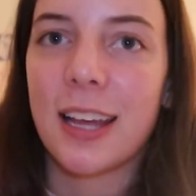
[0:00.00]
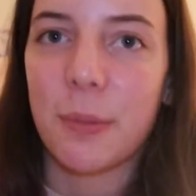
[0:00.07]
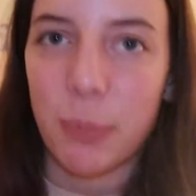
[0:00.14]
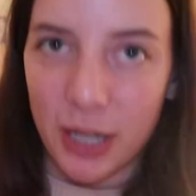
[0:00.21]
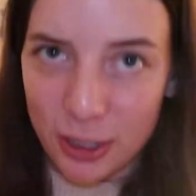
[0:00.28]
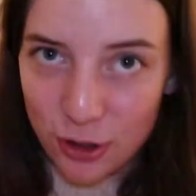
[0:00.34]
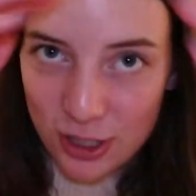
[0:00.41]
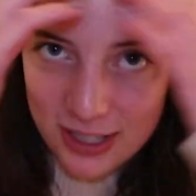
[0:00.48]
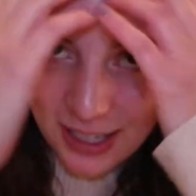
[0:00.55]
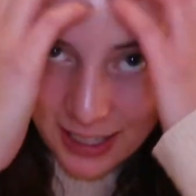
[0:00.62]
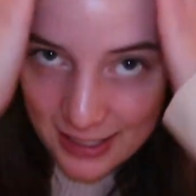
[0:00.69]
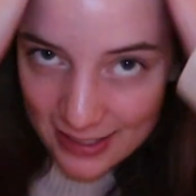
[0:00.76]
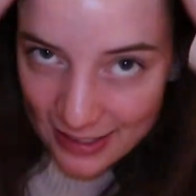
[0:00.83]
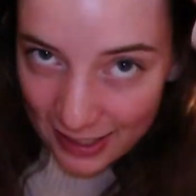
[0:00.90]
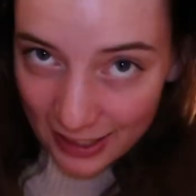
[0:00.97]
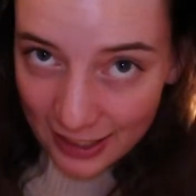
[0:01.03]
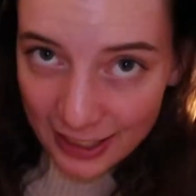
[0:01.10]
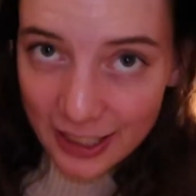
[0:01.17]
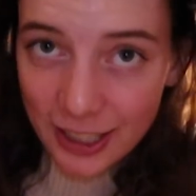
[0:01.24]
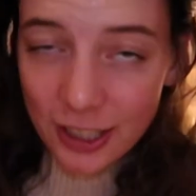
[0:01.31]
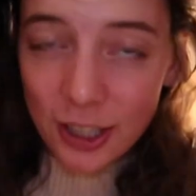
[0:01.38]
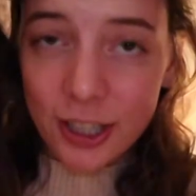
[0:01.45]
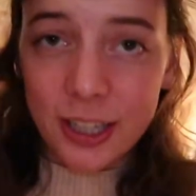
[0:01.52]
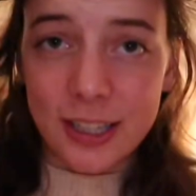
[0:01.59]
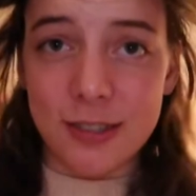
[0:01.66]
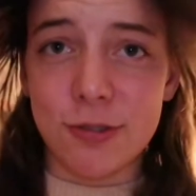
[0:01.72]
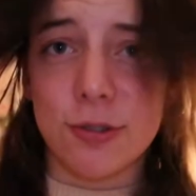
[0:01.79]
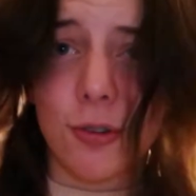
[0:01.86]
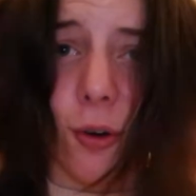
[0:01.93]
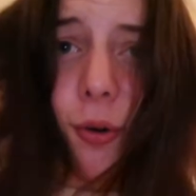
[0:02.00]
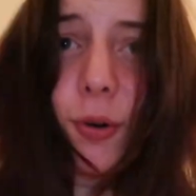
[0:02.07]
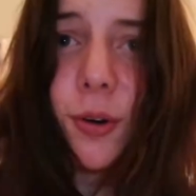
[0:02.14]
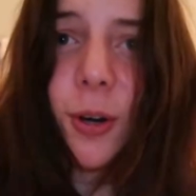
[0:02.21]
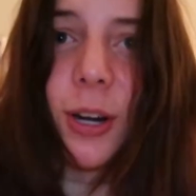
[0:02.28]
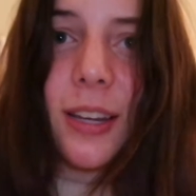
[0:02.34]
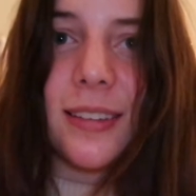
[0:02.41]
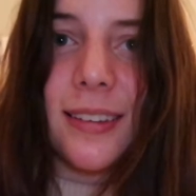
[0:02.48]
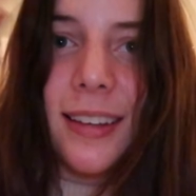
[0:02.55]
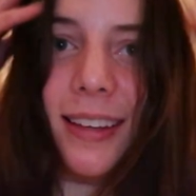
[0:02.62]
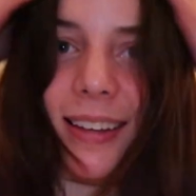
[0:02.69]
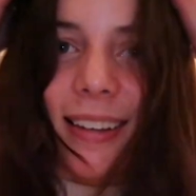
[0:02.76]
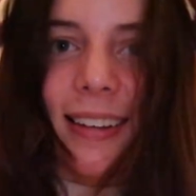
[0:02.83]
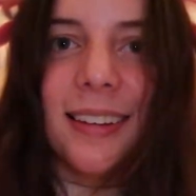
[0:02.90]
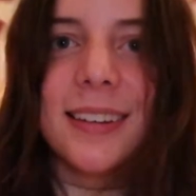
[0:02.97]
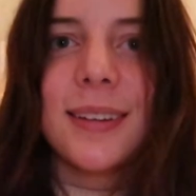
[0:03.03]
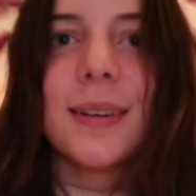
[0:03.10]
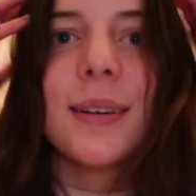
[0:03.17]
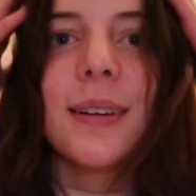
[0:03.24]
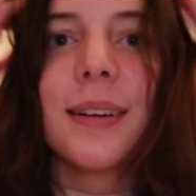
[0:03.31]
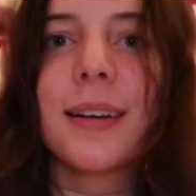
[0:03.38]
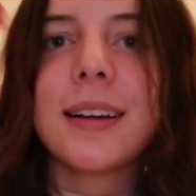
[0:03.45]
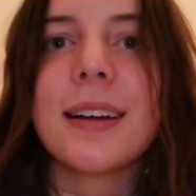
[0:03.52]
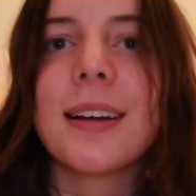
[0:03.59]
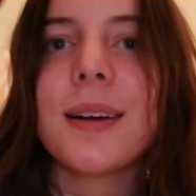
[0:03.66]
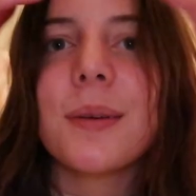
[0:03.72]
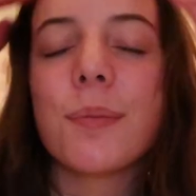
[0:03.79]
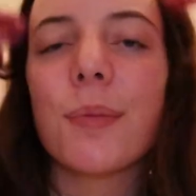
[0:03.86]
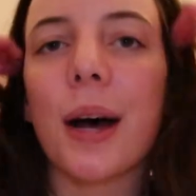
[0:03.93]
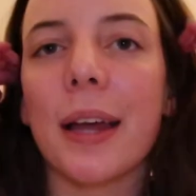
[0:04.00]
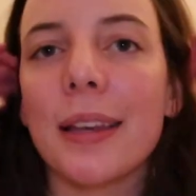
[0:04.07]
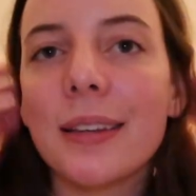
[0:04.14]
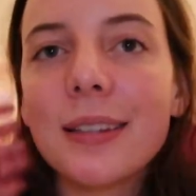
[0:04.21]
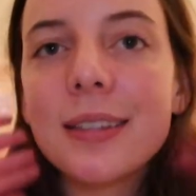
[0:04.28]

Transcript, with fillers: But it's just like sitting here and it's so greasy. But